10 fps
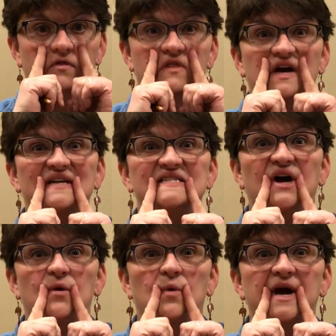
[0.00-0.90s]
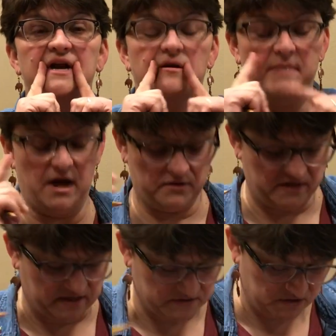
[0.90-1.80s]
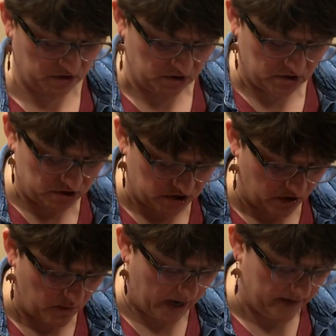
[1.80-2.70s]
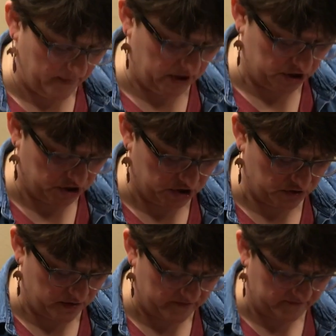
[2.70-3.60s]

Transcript: that's how wide our mouth is. So I'm going to just sort